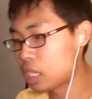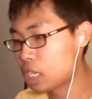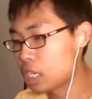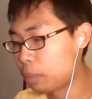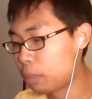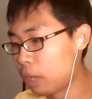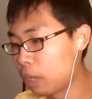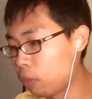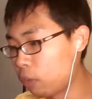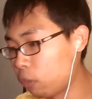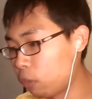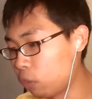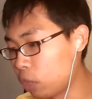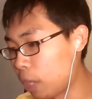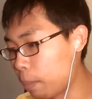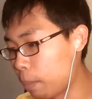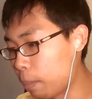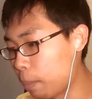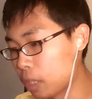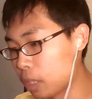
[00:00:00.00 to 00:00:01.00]
Guess that's my
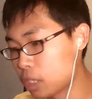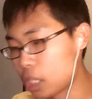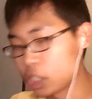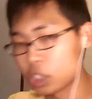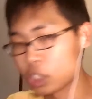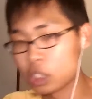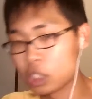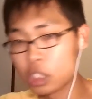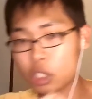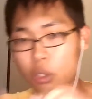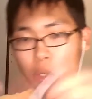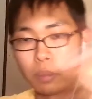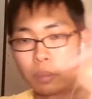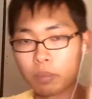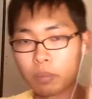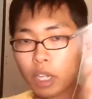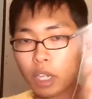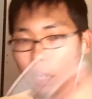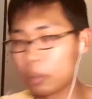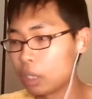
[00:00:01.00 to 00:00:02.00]
fault for not paying attention.
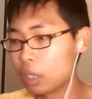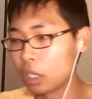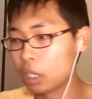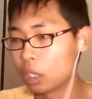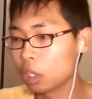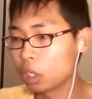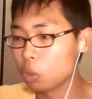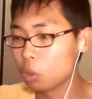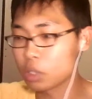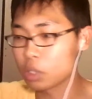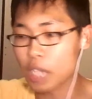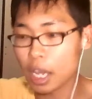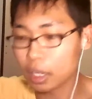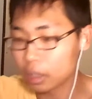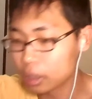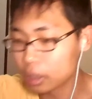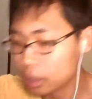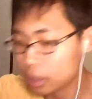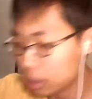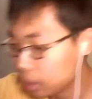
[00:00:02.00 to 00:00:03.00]
So I'm going to close
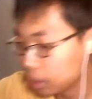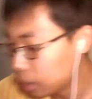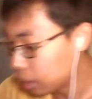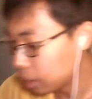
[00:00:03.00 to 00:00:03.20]
that.